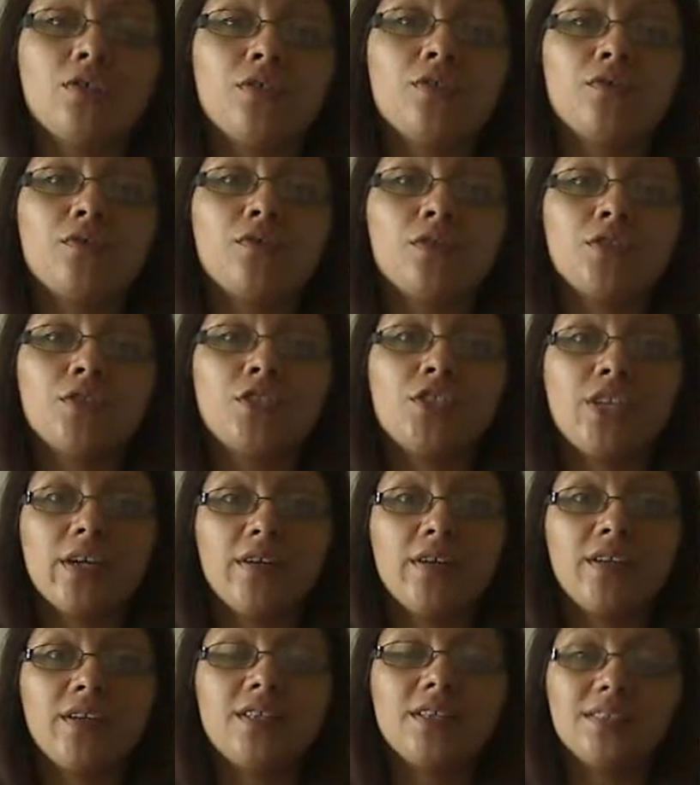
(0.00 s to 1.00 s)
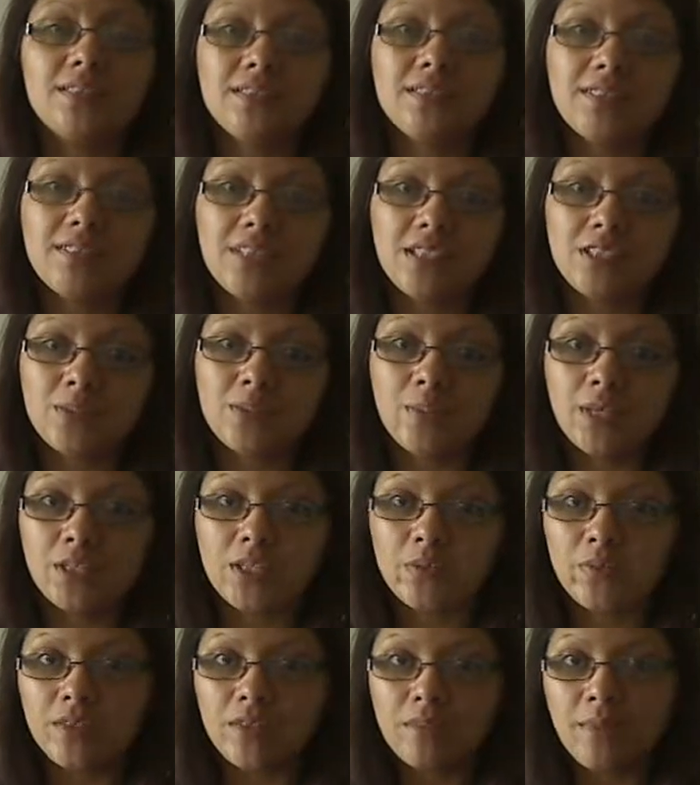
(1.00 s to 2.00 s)
for sharing the 6 weeks
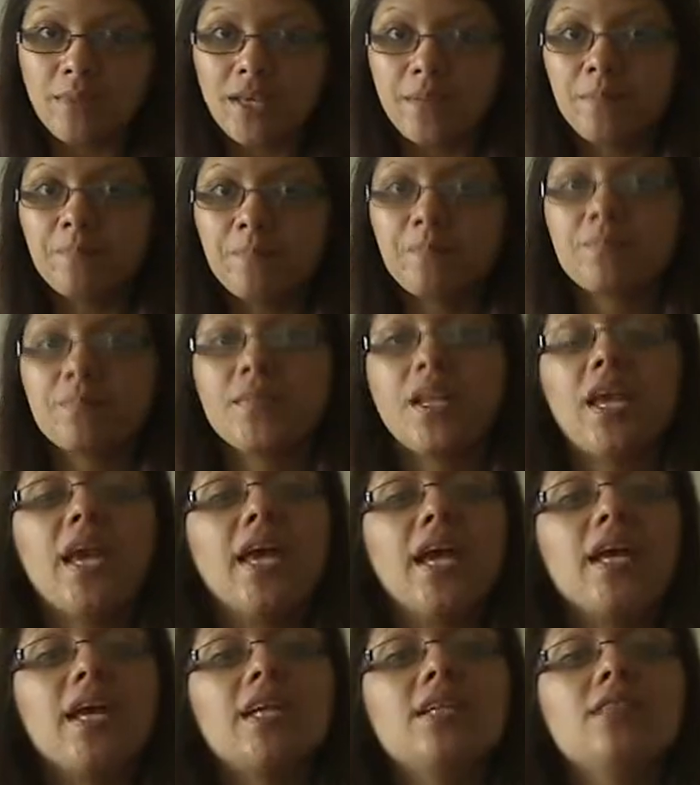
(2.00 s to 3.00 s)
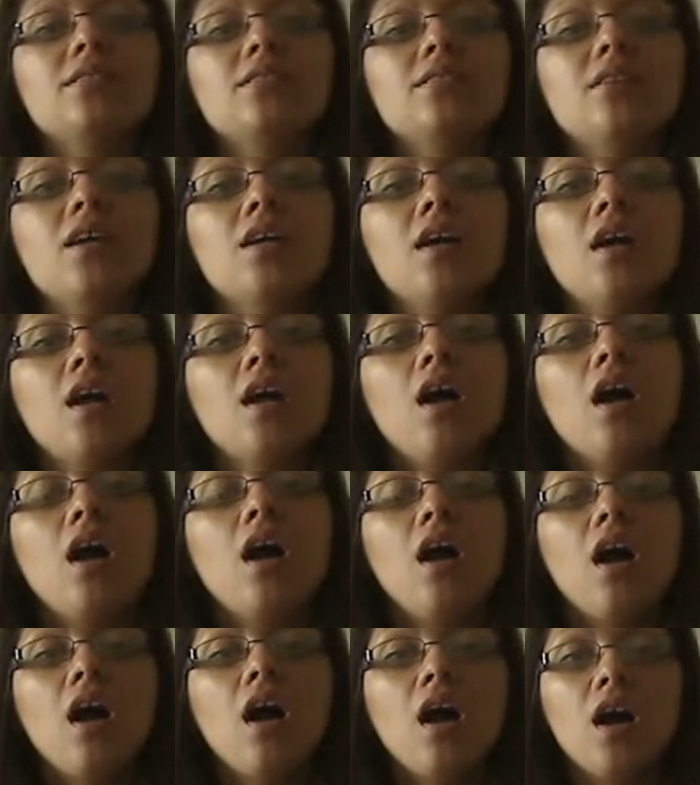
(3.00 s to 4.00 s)
with me. And
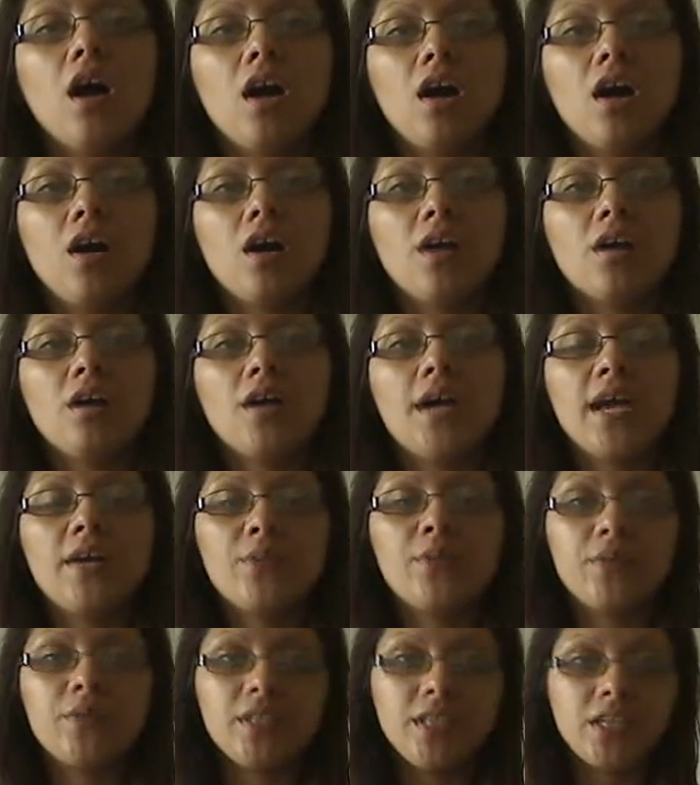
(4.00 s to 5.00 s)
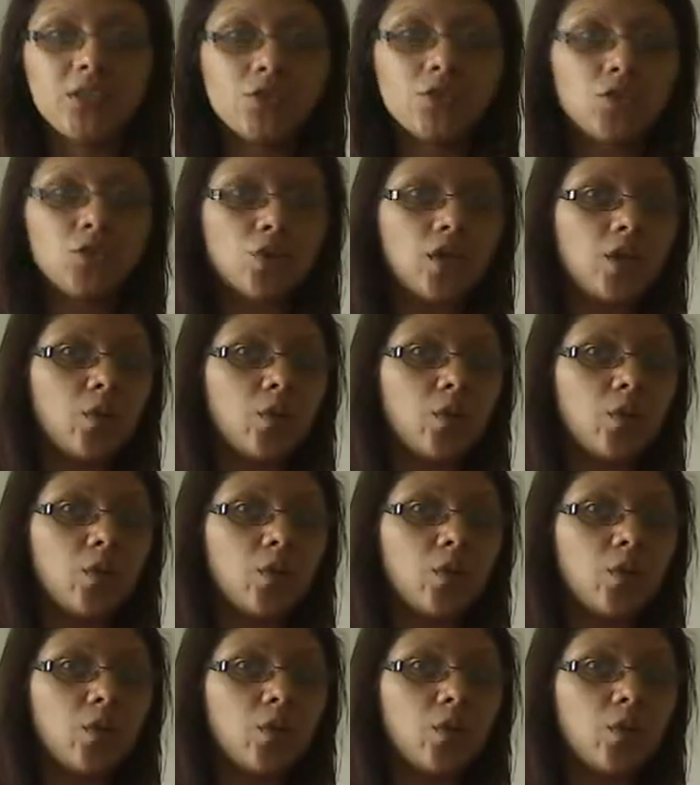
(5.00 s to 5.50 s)
I really enjoy